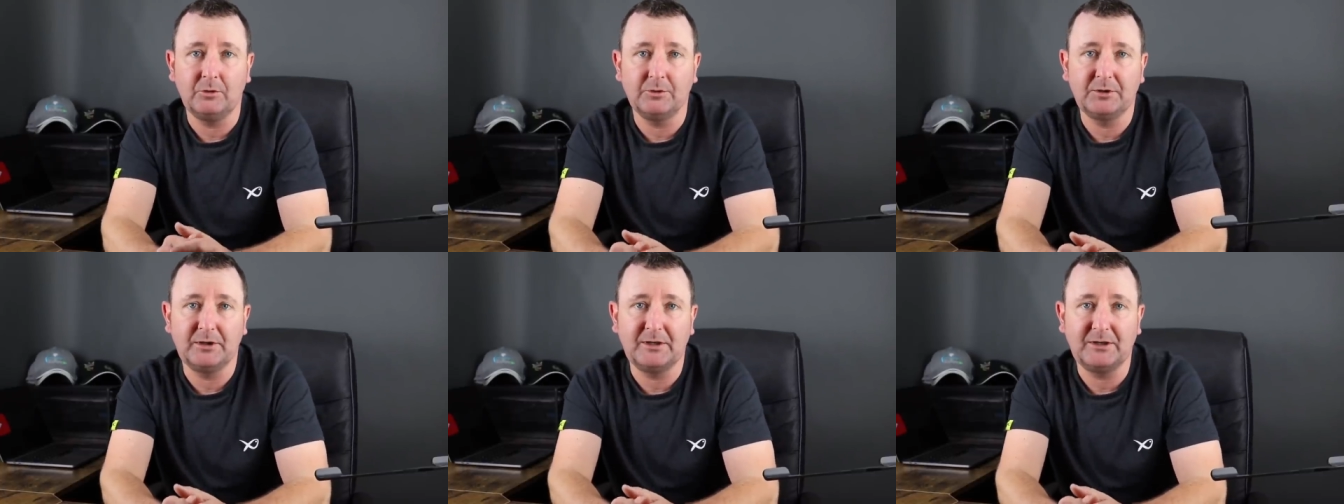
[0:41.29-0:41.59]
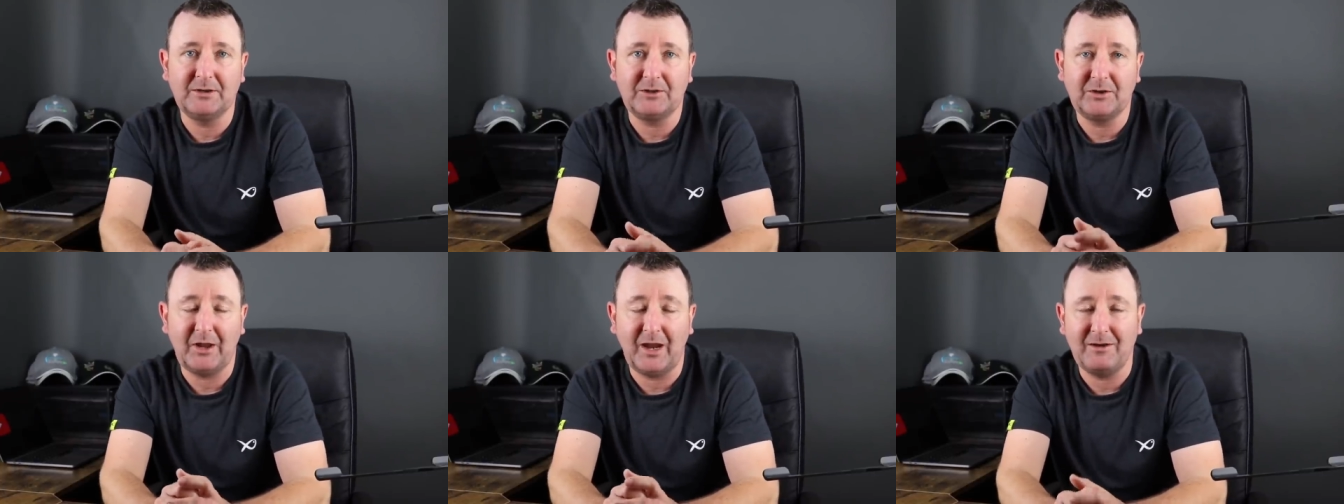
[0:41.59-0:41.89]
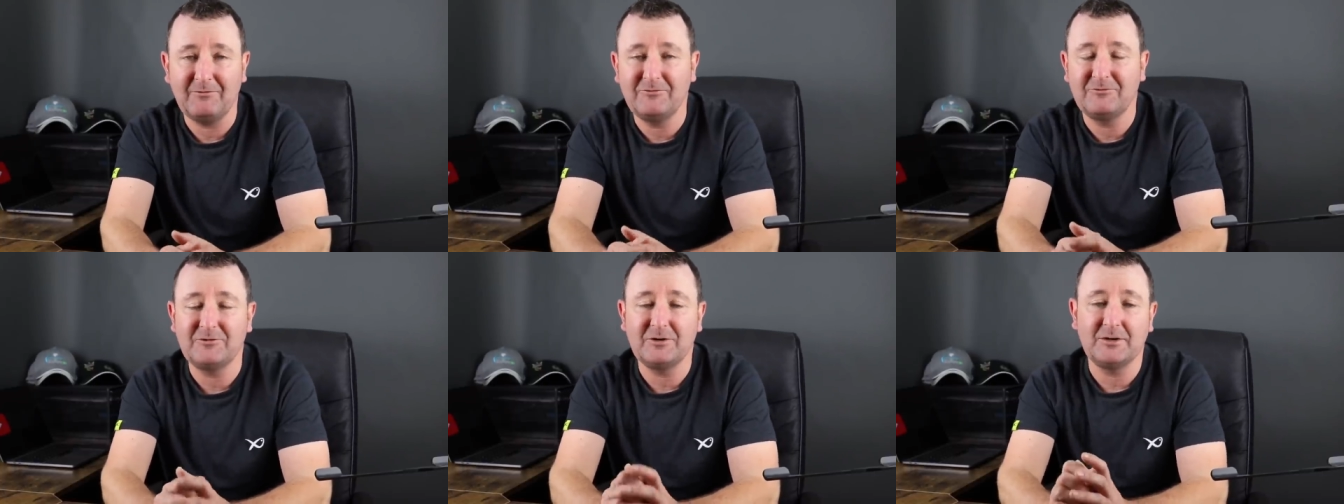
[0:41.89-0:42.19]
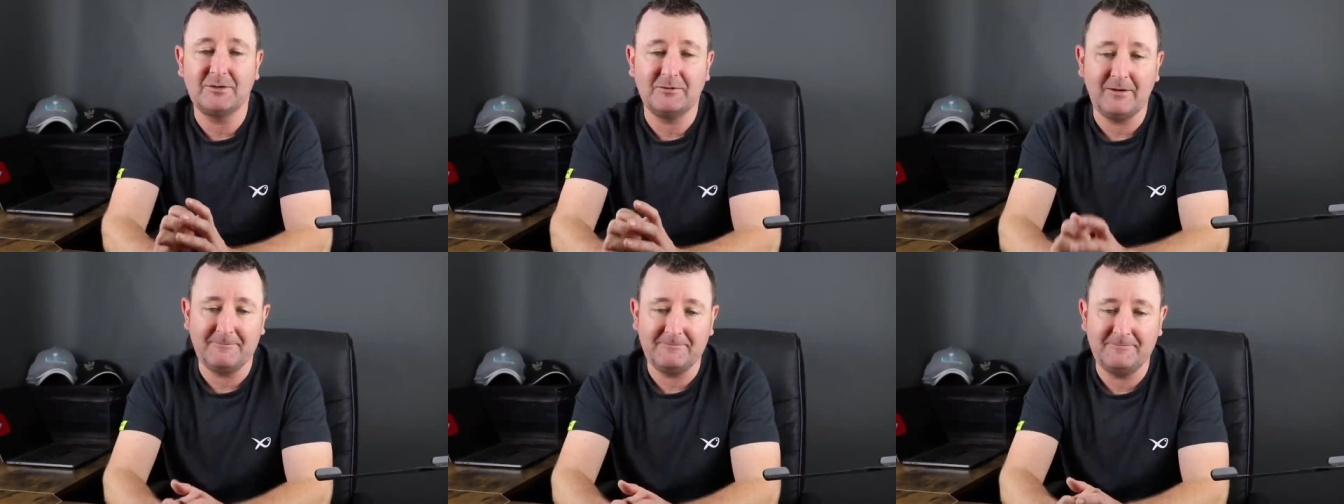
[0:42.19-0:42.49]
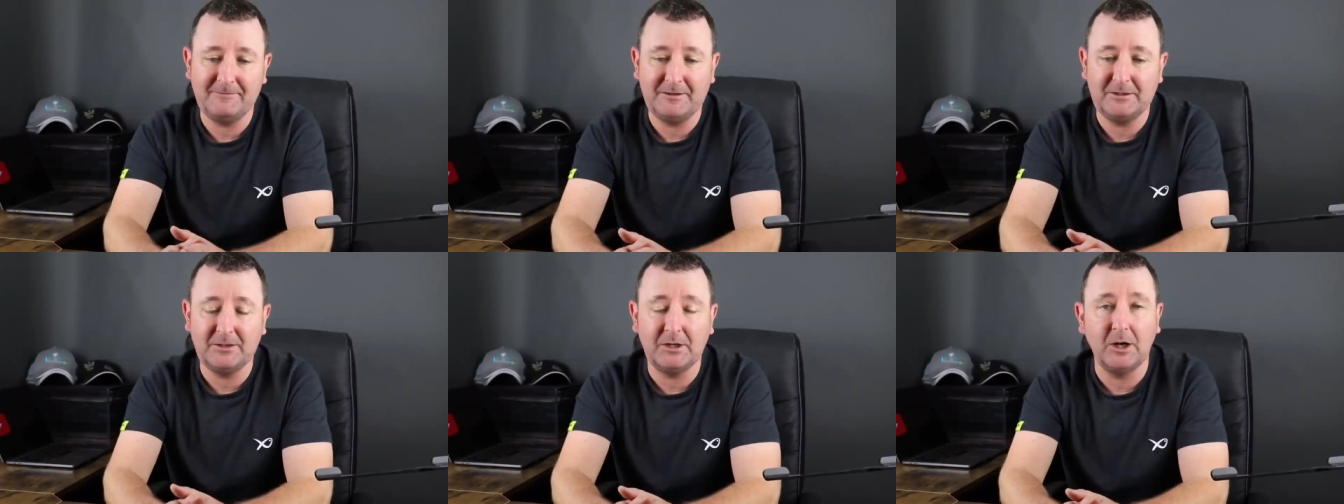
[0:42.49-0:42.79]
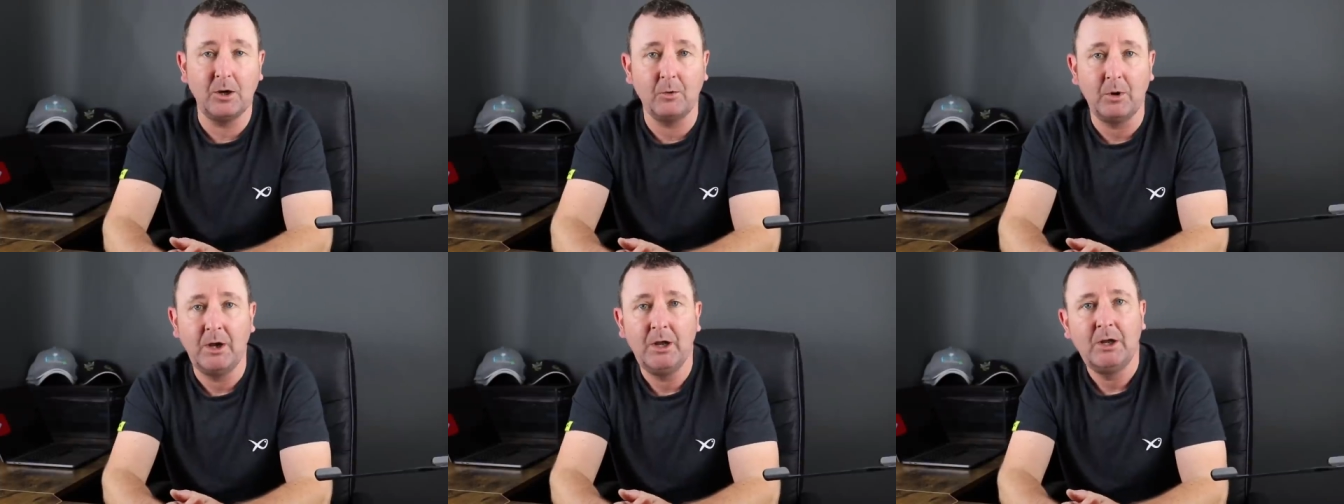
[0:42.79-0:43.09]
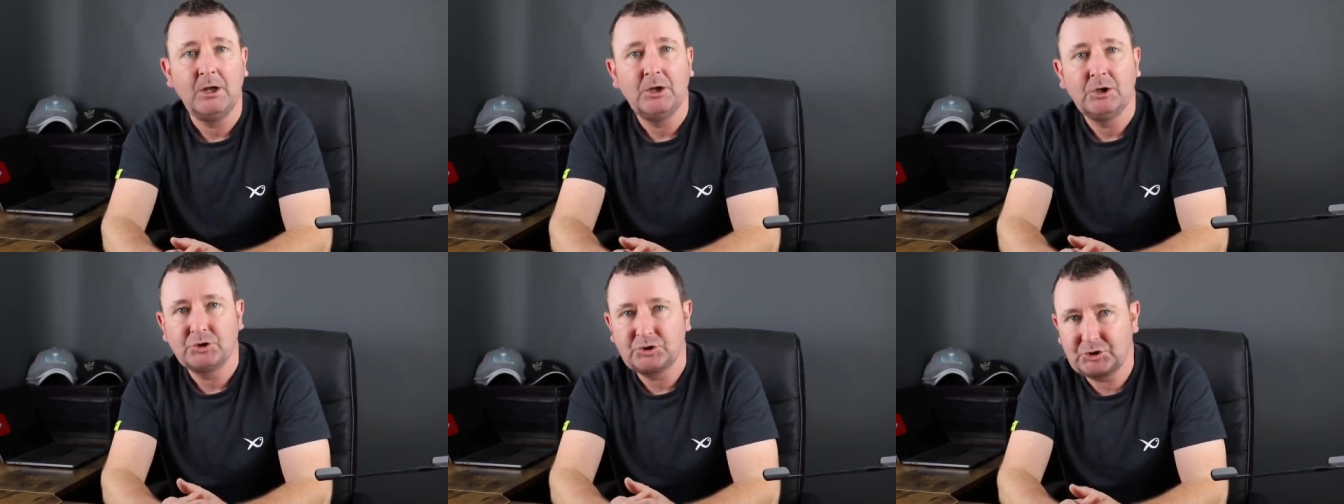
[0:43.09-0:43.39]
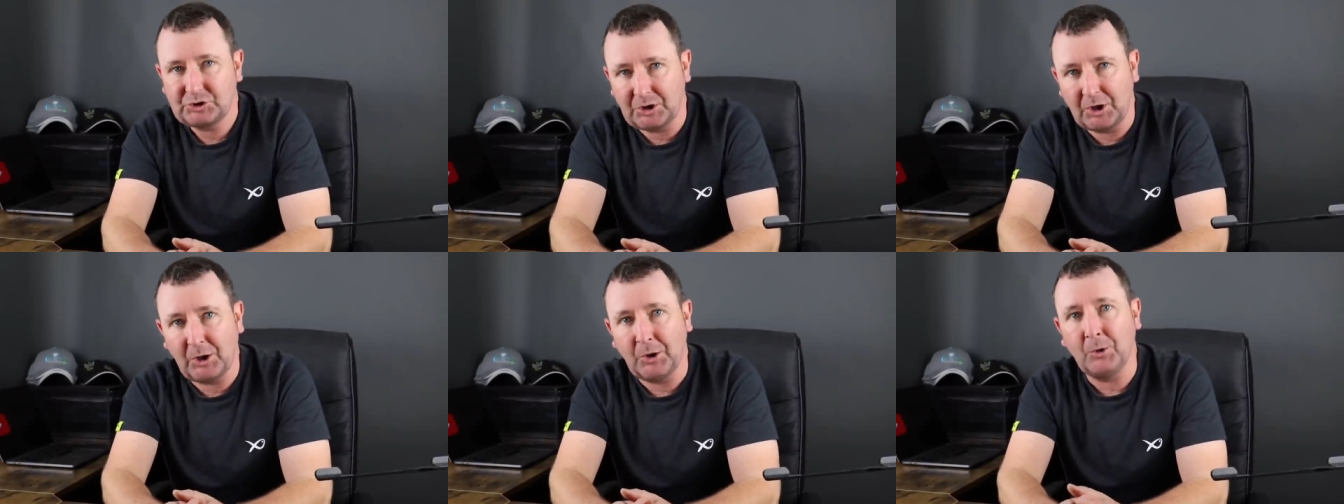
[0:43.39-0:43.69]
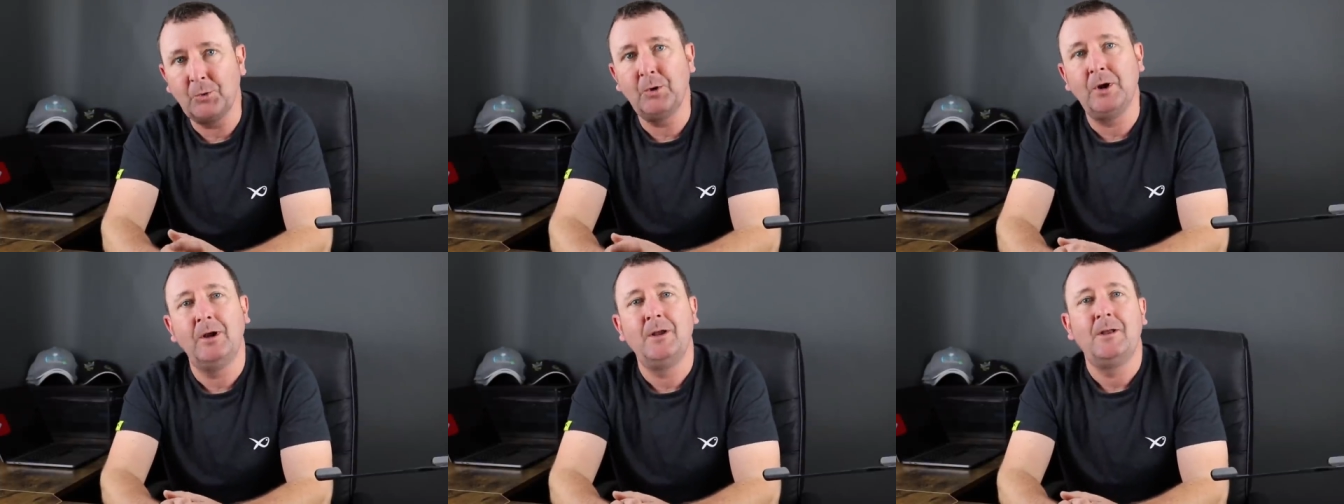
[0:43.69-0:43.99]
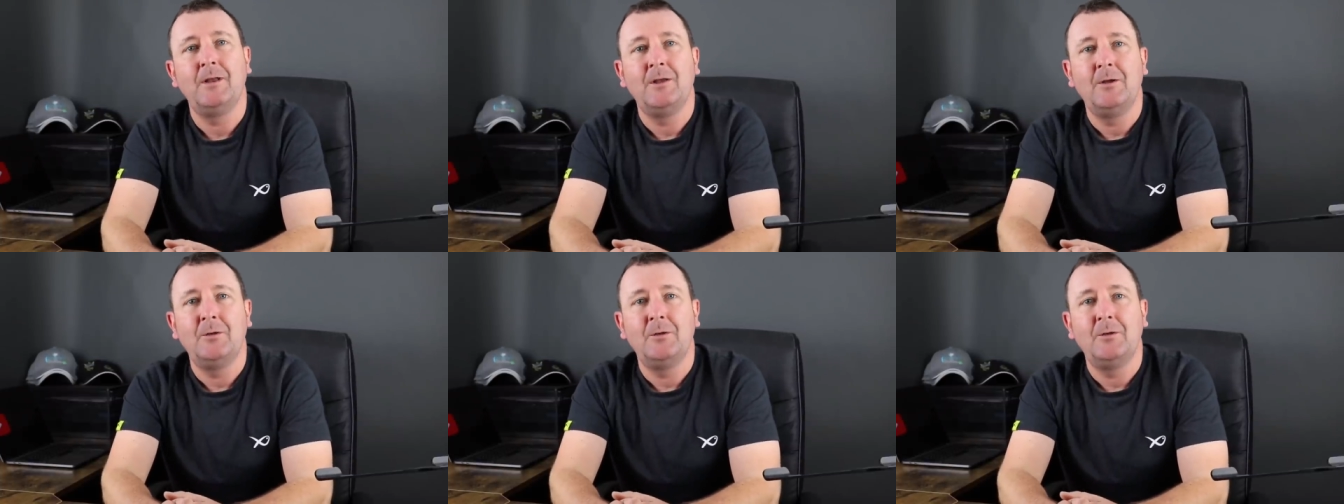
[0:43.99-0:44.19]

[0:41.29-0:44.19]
underneath every video so